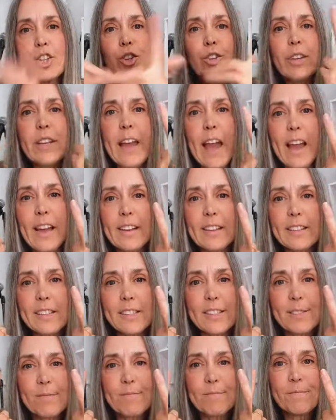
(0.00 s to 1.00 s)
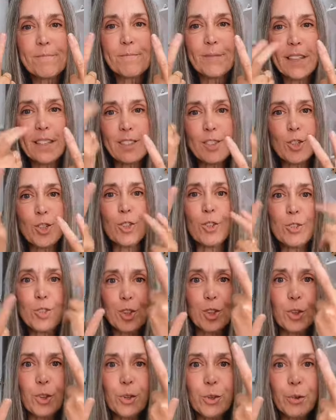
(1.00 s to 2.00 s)
2 gates is
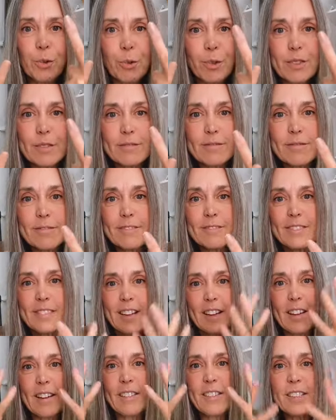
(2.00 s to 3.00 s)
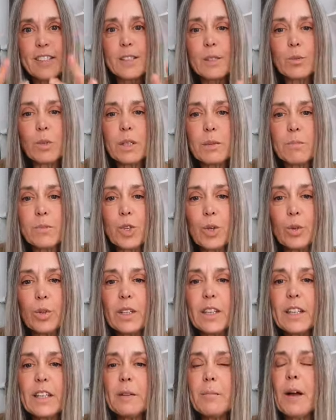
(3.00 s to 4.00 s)
222. This is what I'm
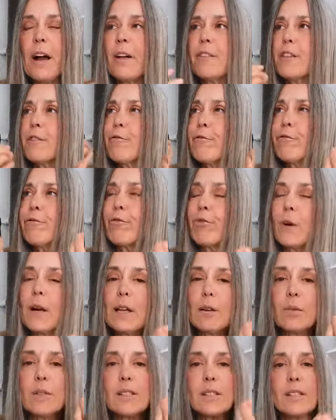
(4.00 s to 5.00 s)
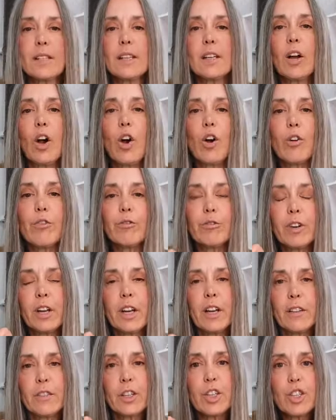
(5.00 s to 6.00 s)
talking about, the frequency of
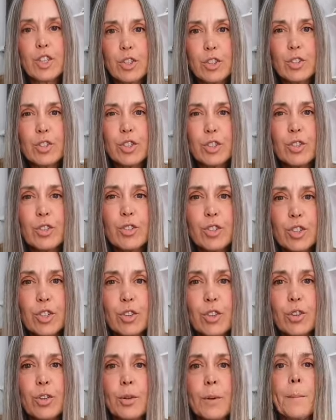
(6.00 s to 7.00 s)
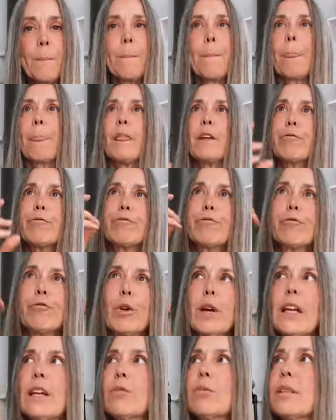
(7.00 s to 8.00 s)
the 222. The
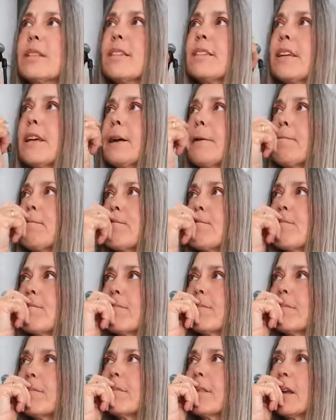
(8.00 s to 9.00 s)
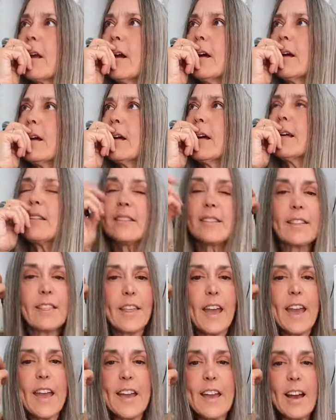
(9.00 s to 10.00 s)
frequency is
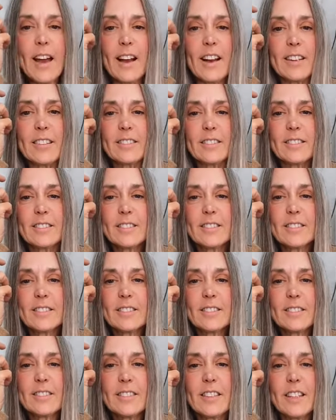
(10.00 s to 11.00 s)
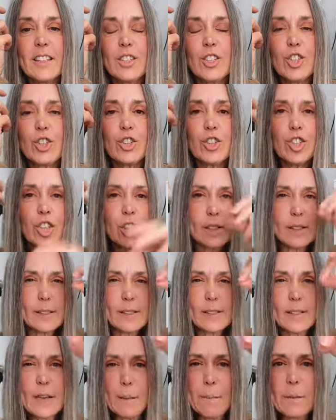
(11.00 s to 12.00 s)
there to just
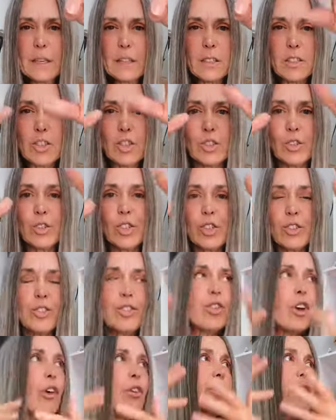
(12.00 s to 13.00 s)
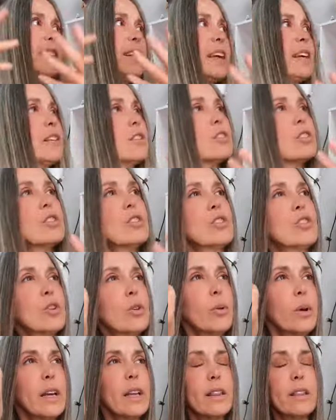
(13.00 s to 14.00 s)
step into. You don't need to
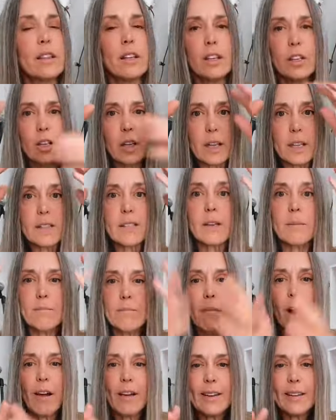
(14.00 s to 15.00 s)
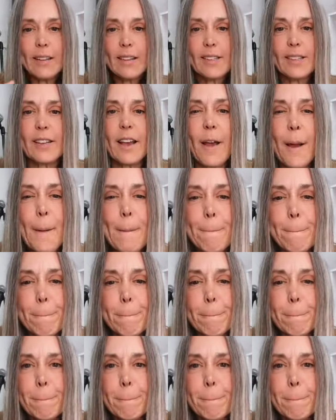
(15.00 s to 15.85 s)
do anything. It's a mindset.